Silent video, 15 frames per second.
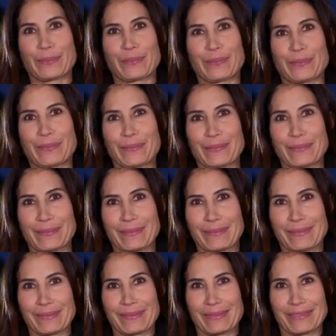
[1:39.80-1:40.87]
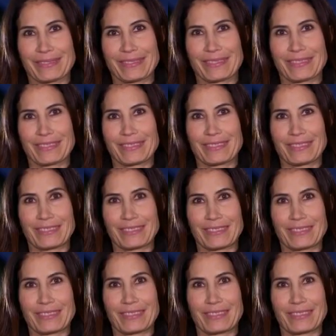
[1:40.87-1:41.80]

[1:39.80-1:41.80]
The person shown says nothing.